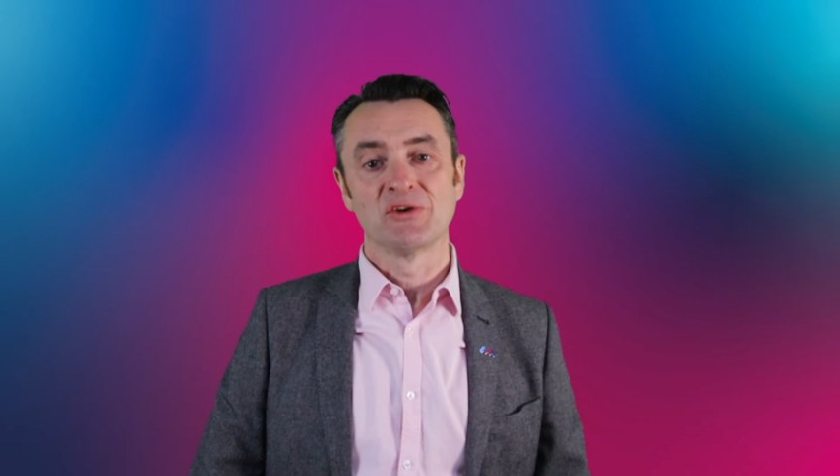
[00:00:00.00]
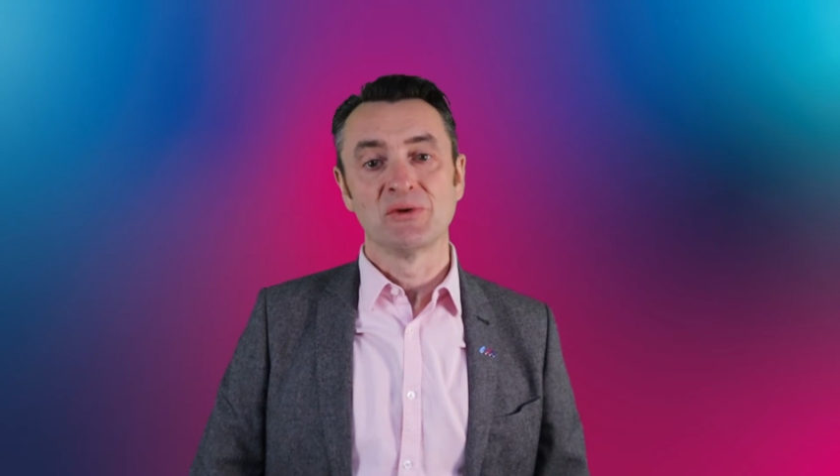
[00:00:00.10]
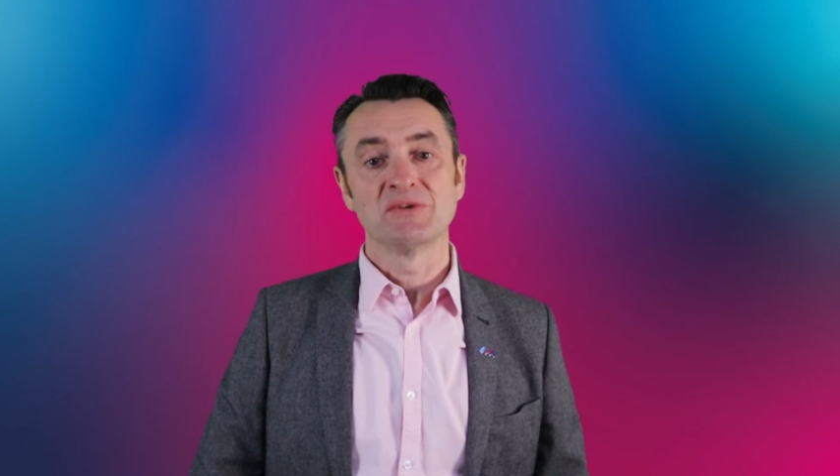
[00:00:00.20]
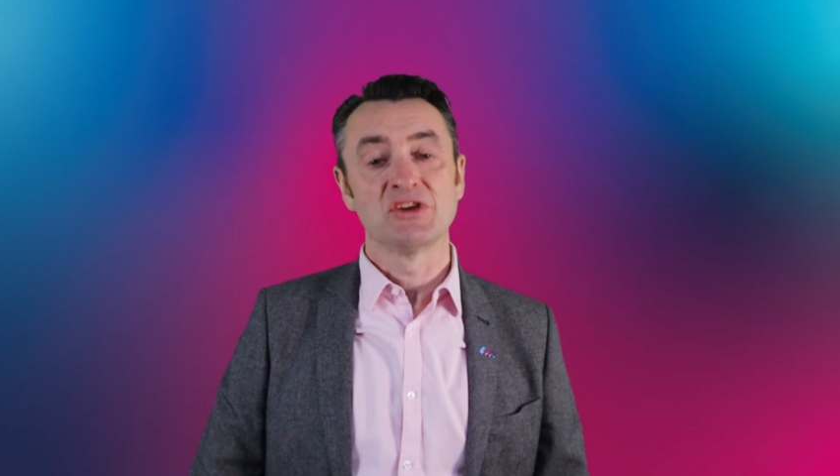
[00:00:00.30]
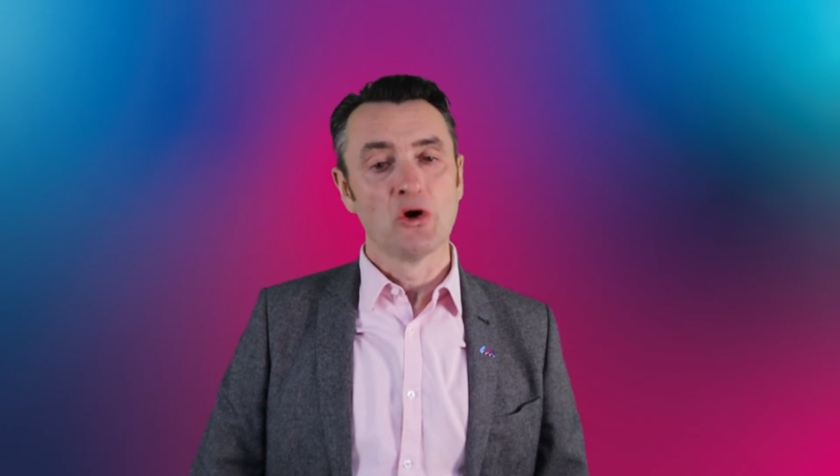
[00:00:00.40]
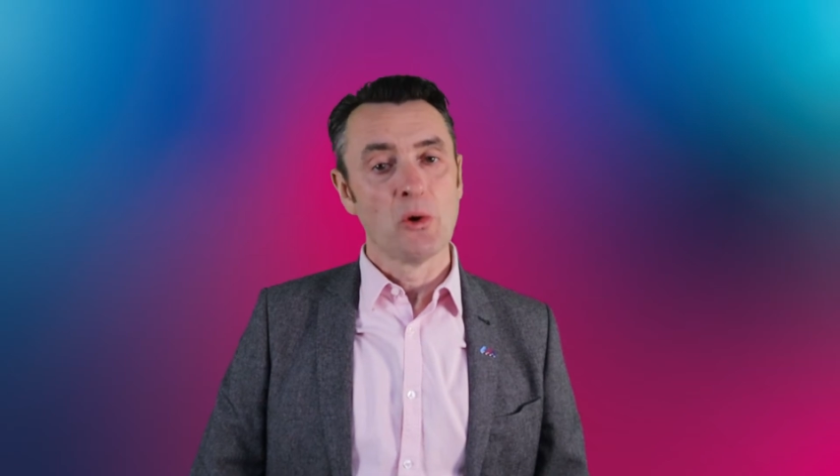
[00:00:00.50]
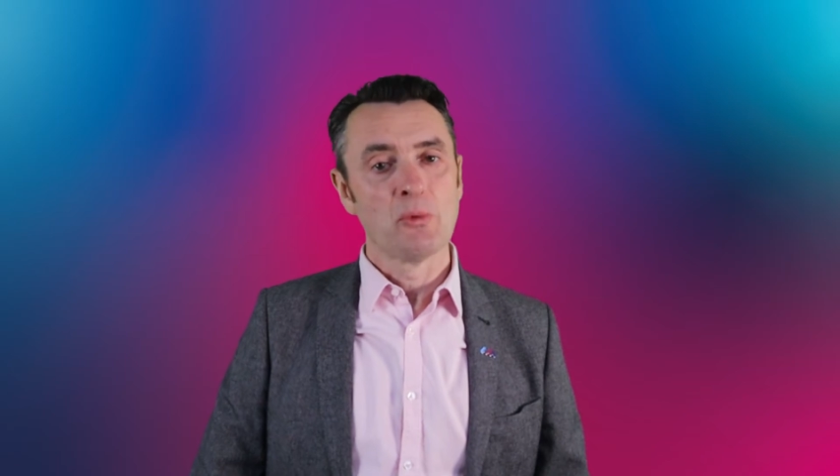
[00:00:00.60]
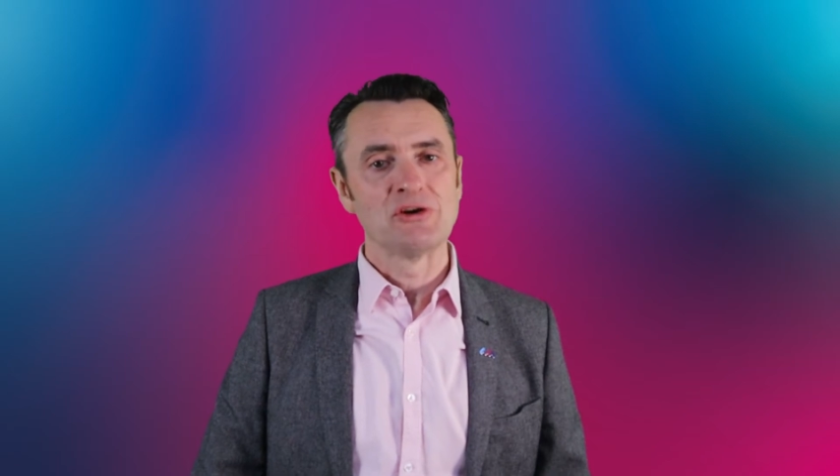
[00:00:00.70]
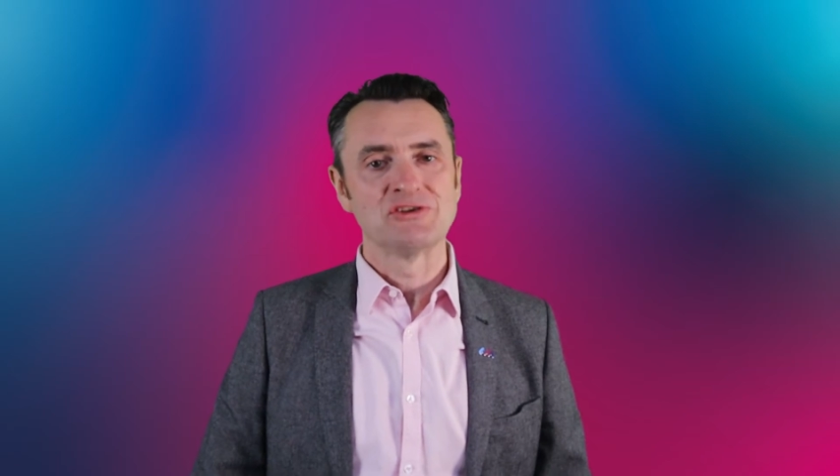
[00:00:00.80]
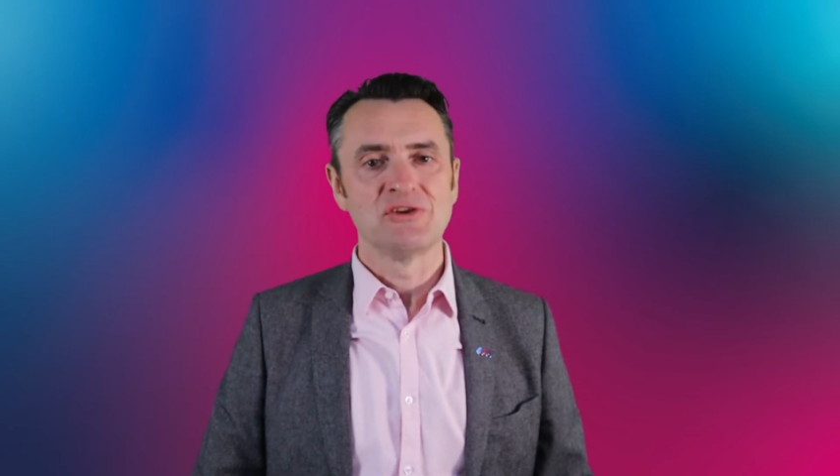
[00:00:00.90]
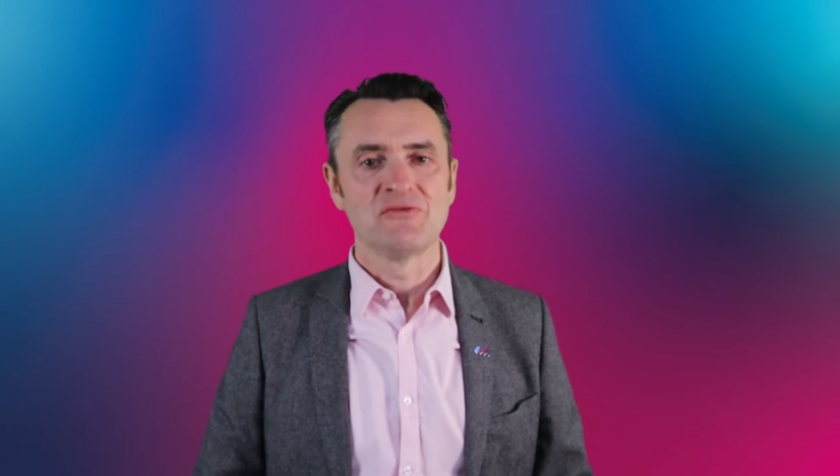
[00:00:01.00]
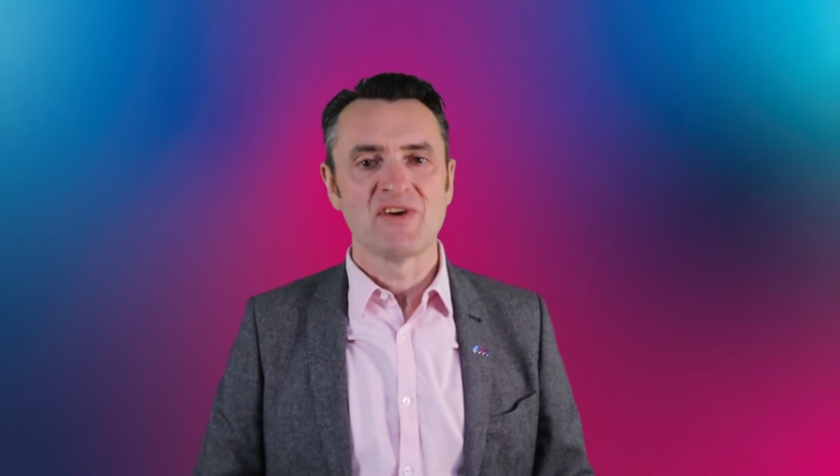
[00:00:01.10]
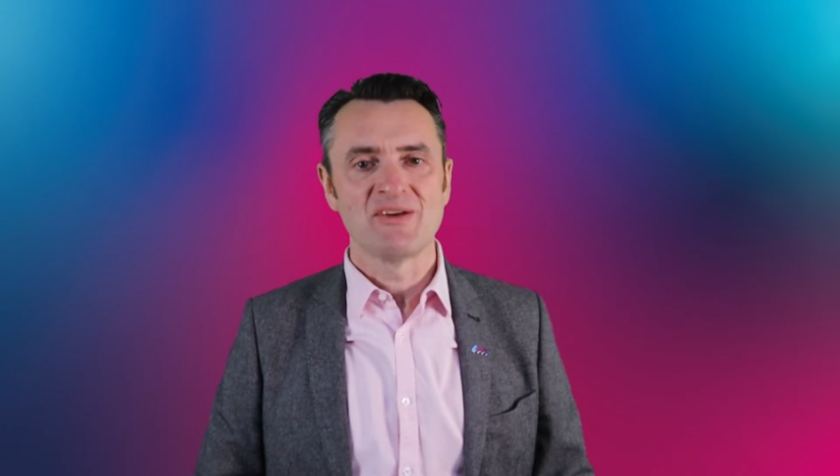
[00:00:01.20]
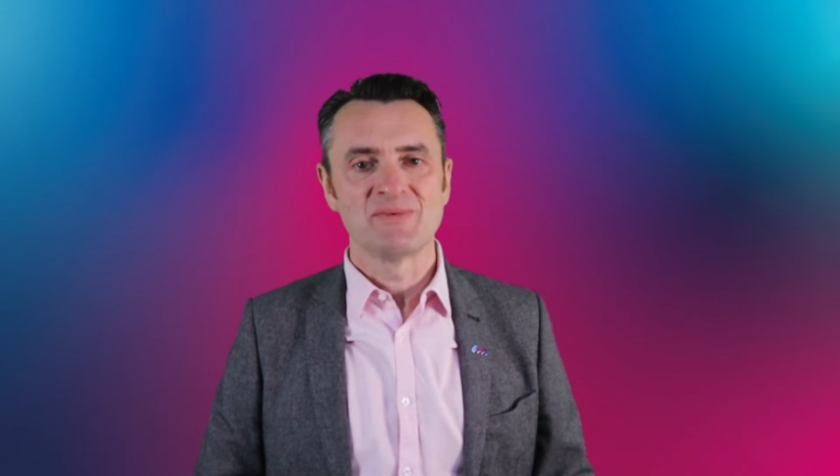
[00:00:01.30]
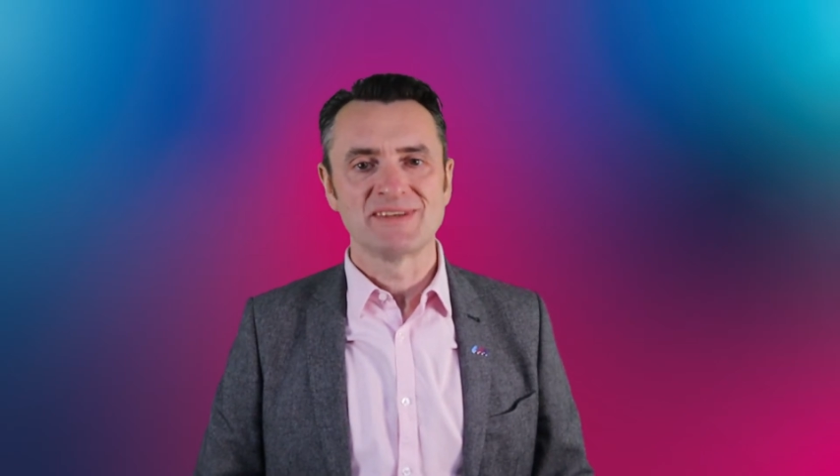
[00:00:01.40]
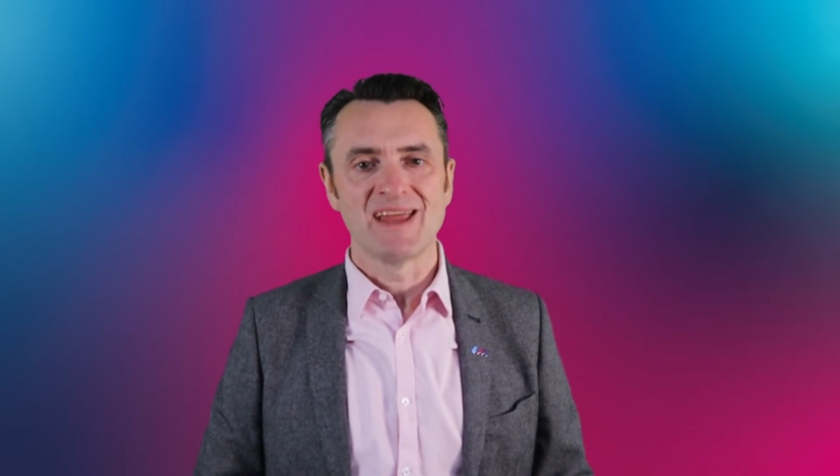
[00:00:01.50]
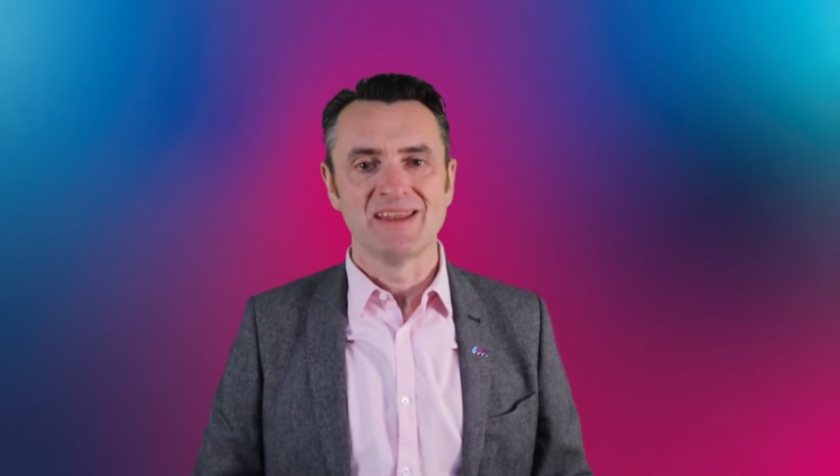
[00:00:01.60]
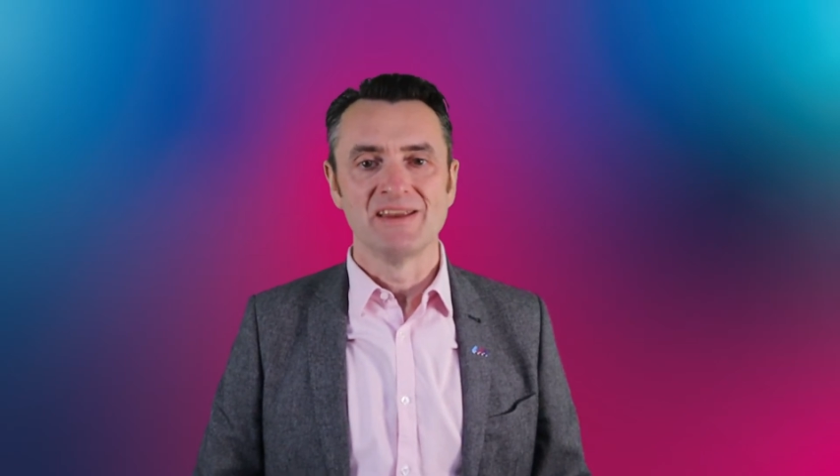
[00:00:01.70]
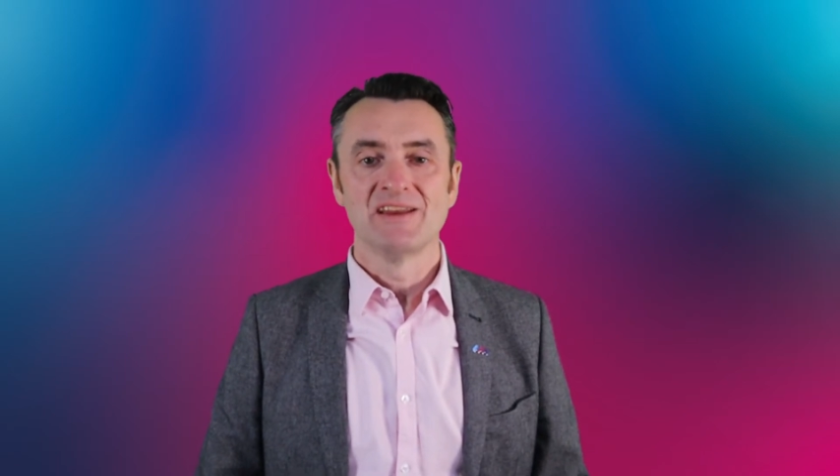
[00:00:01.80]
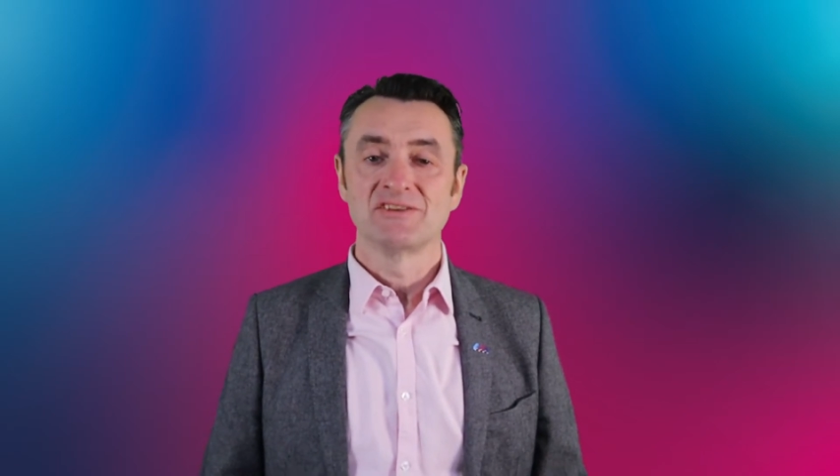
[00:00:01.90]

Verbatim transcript: have gone up to 0.25%.